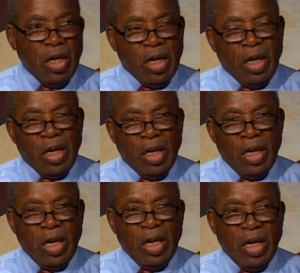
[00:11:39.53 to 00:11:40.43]

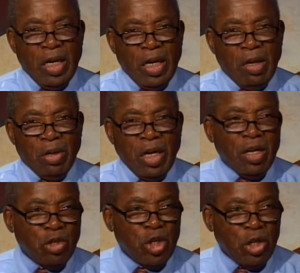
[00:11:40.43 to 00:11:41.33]
And get
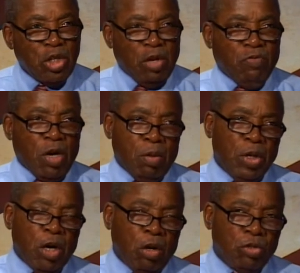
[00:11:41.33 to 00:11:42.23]
the citizen involved,
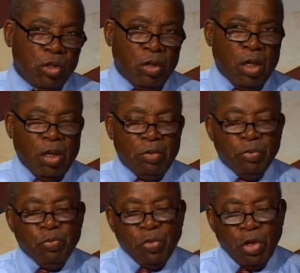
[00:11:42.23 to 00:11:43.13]
because
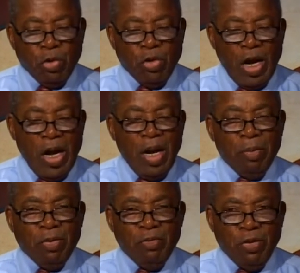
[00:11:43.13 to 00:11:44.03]

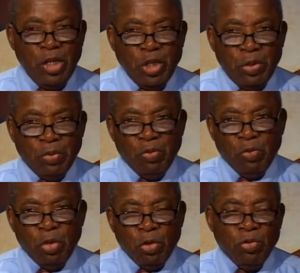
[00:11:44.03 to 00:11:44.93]
crime prevention
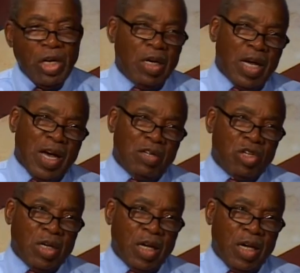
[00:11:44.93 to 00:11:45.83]
really lies
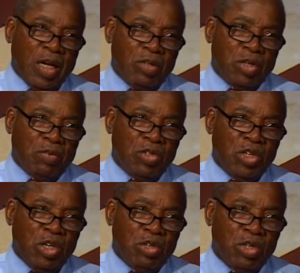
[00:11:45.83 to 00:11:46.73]
in the hands of the
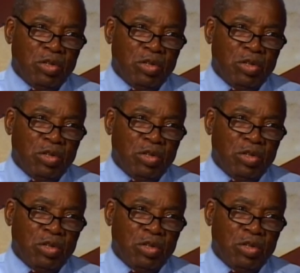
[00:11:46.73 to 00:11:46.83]
citizen.